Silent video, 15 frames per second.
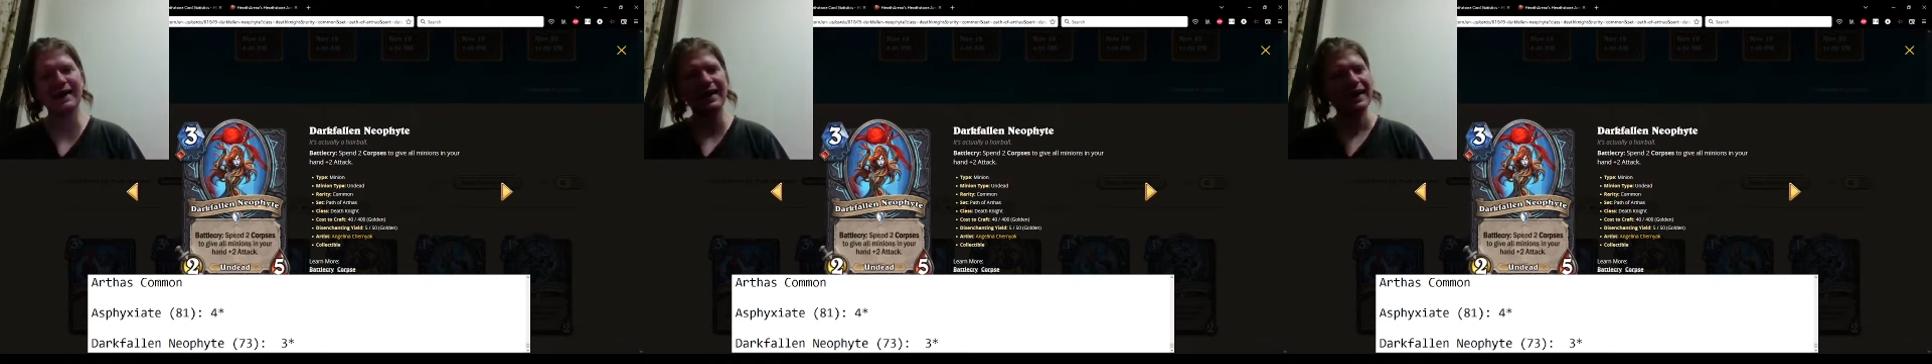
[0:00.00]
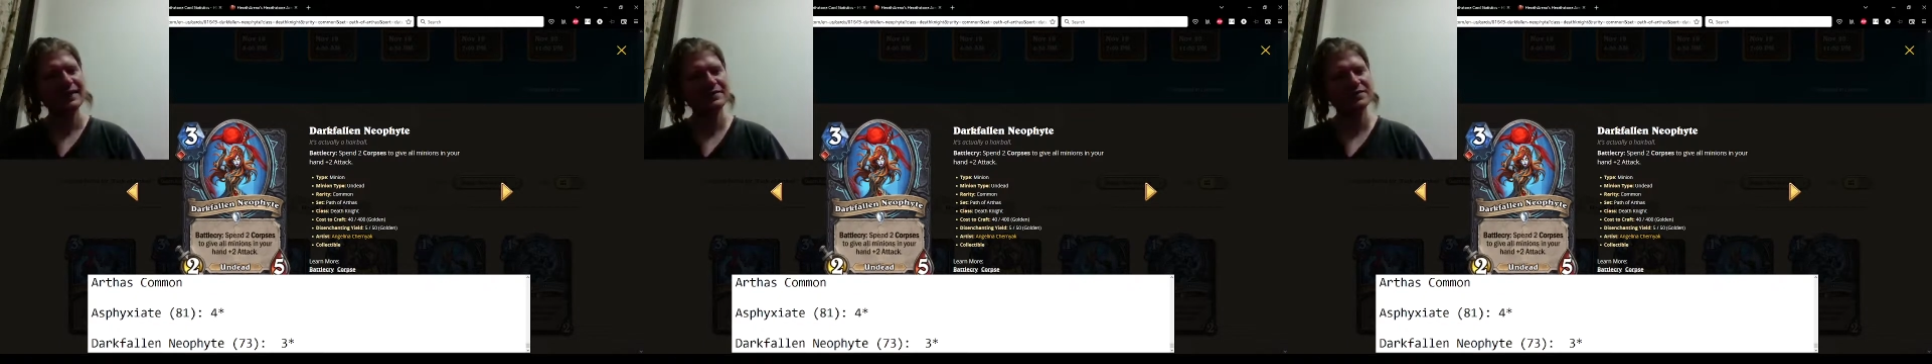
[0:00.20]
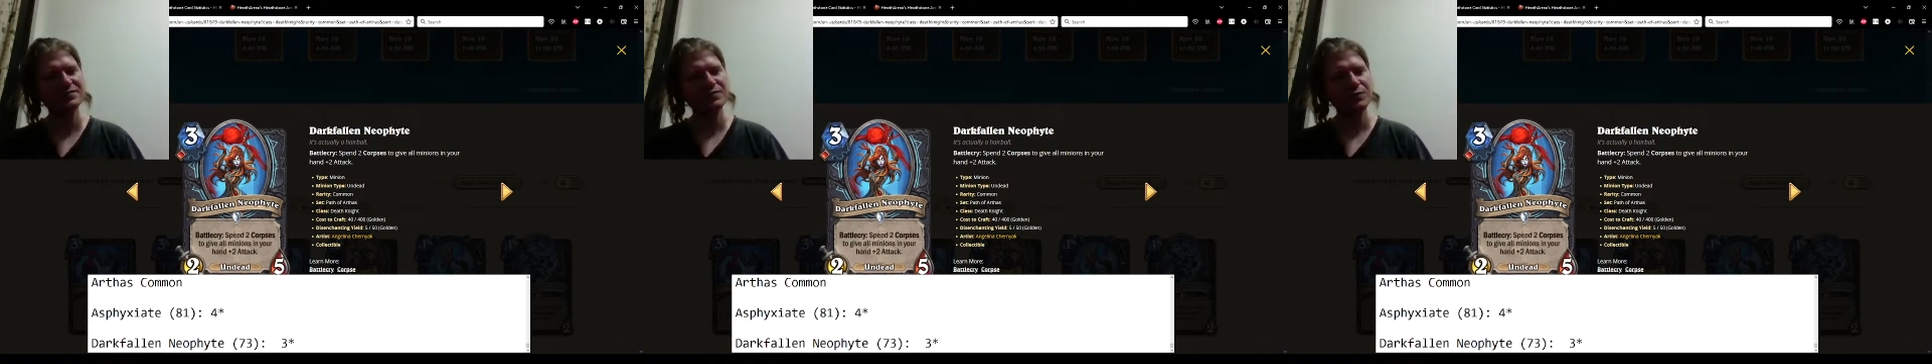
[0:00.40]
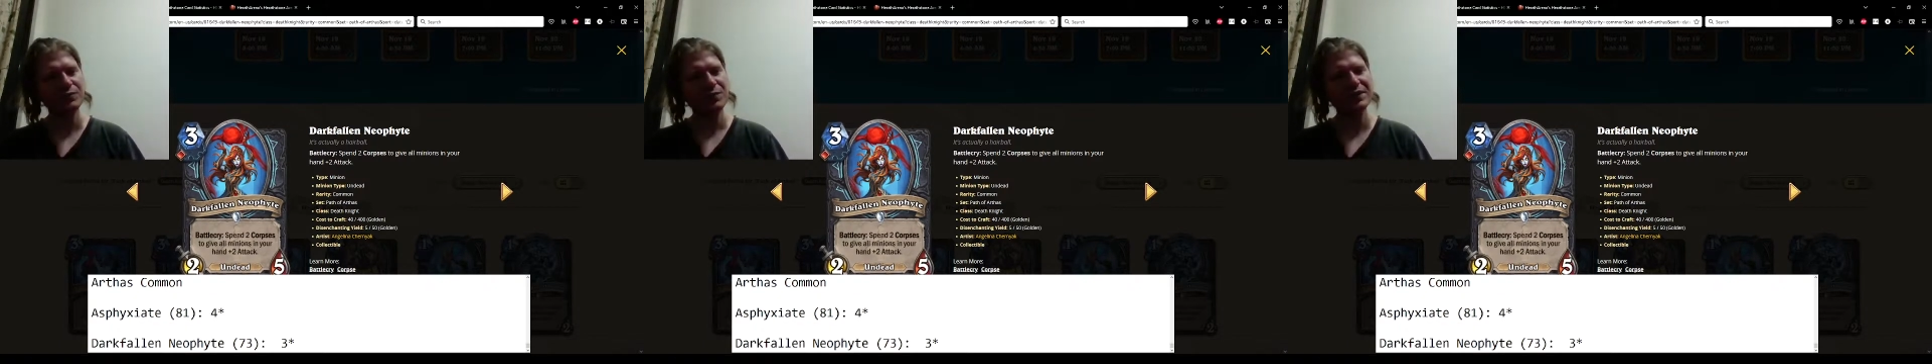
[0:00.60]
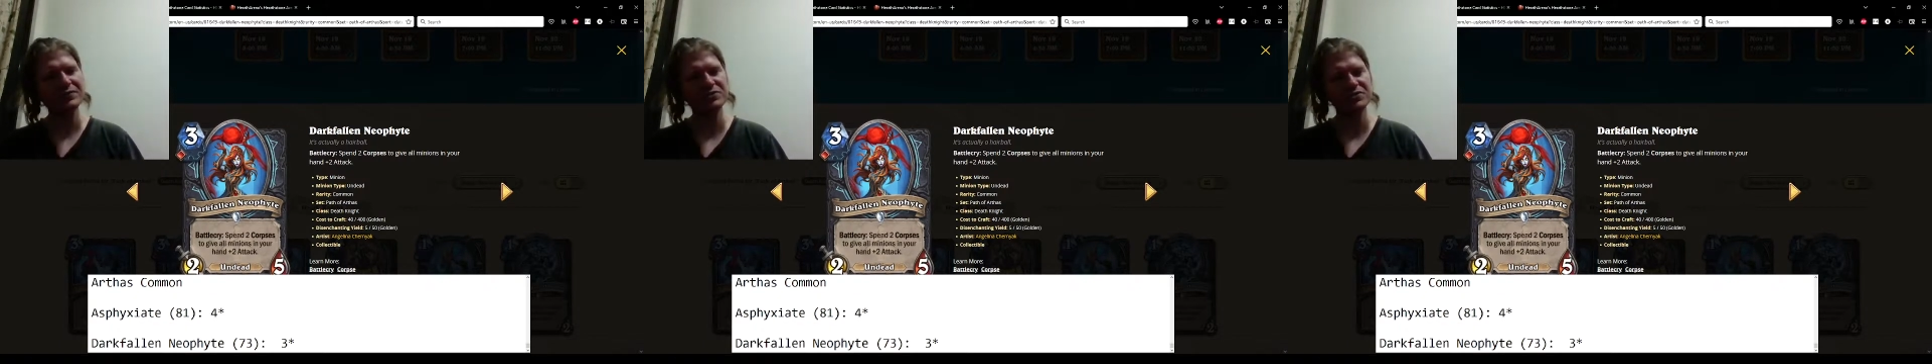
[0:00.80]
I just
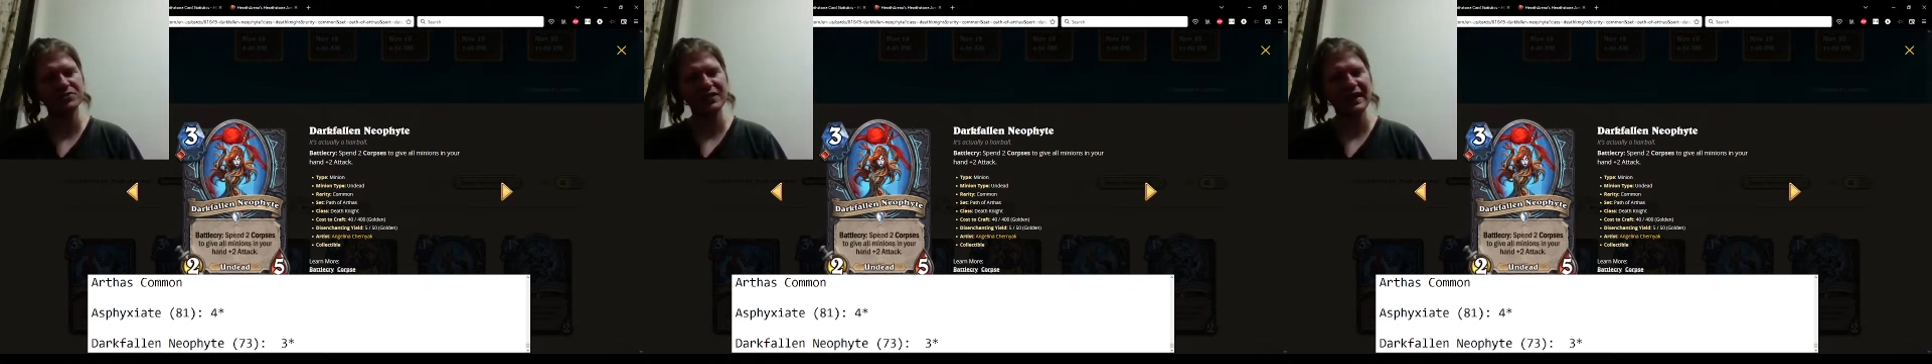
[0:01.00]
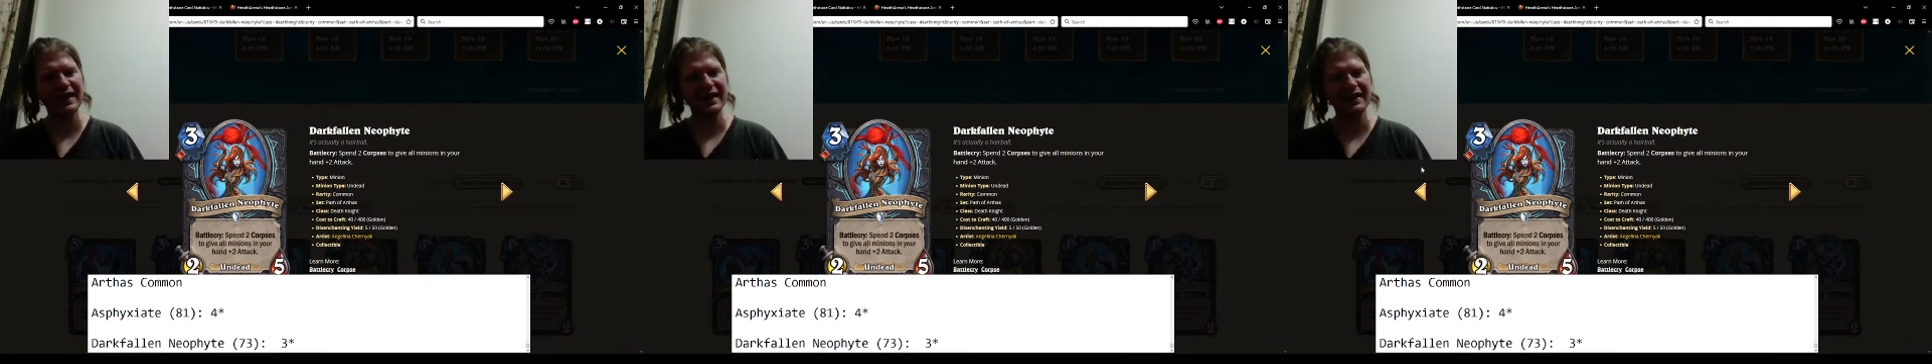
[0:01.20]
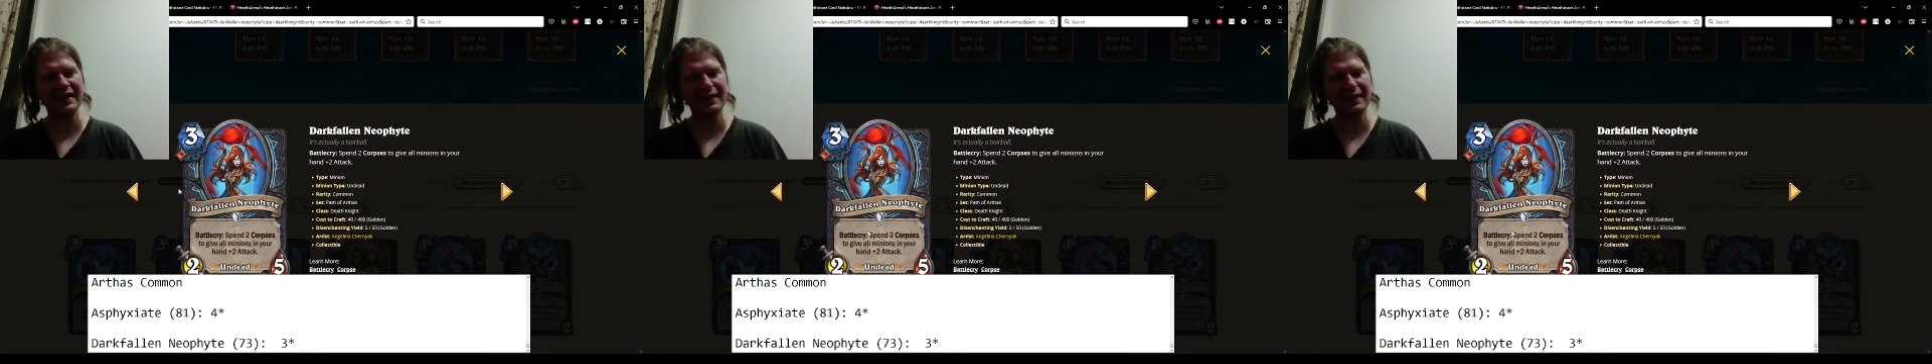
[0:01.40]
wish that